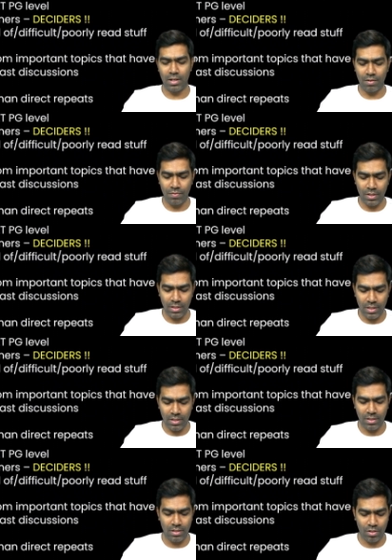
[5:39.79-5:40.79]
Tough in the
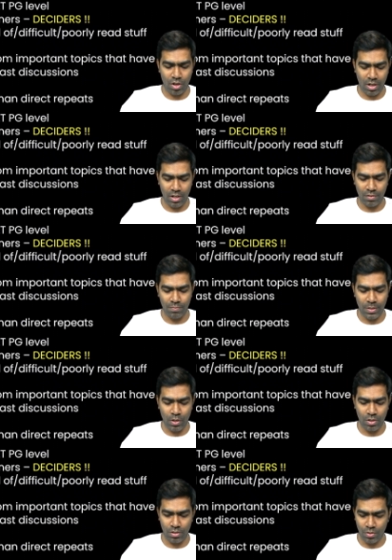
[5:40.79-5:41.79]
sense it's not tough
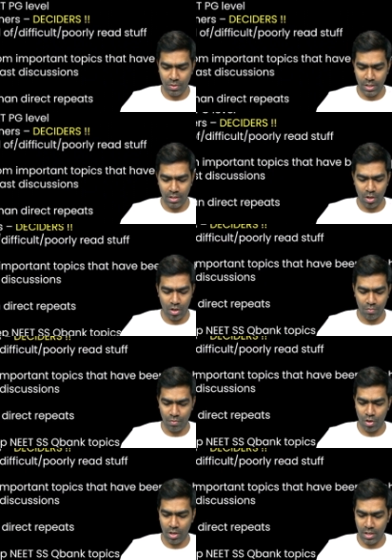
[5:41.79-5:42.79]
because you need a lot of
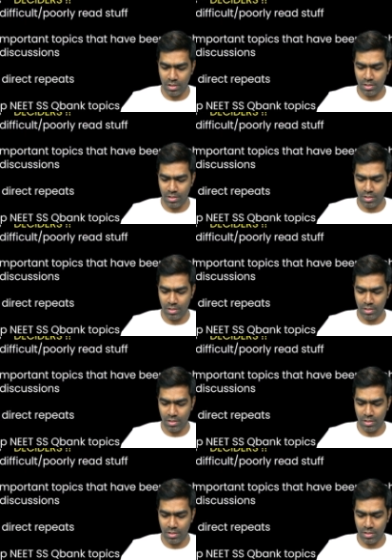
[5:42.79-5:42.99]
knowledge,